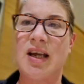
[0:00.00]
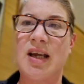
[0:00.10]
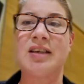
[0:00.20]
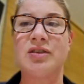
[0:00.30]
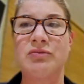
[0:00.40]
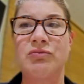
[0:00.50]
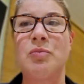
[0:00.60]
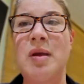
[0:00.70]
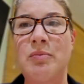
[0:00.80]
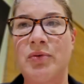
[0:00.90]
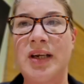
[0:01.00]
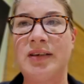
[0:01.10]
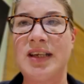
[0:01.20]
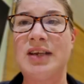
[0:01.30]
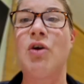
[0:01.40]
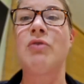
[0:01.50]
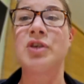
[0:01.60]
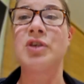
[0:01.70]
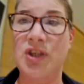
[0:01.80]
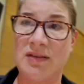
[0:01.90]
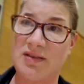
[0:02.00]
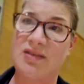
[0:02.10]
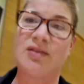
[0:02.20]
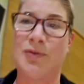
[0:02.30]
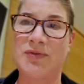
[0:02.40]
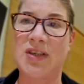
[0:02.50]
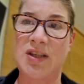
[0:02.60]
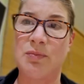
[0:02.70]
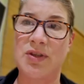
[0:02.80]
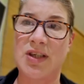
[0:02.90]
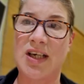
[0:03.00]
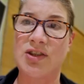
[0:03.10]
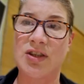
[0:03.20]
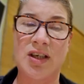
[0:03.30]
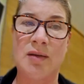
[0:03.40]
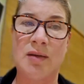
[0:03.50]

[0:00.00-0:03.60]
And remembering the origins of data protection comes